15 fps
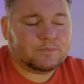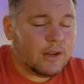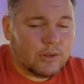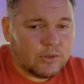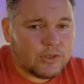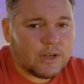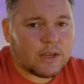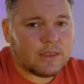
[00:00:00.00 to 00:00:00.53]
I
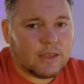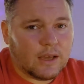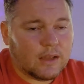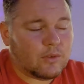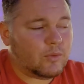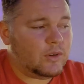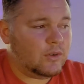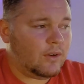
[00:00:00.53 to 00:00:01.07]
do check
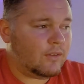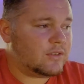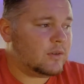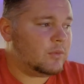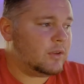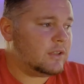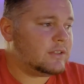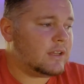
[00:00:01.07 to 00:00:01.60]
that. We do have
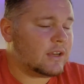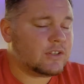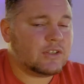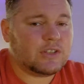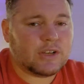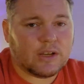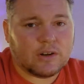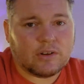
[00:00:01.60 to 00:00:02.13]
someone that's
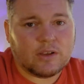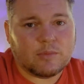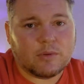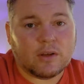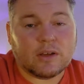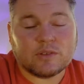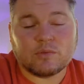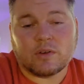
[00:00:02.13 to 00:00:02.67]
actually checking our
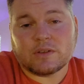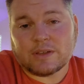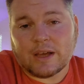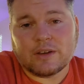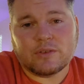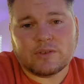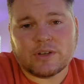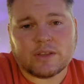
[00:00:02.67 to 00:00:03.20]
email, as well as
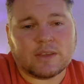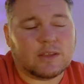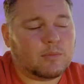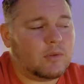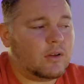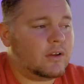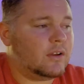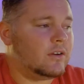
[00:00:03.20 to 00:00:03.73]
I do check the
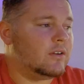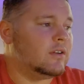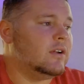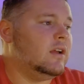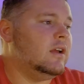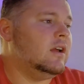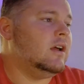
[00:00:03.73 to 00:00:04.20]
email here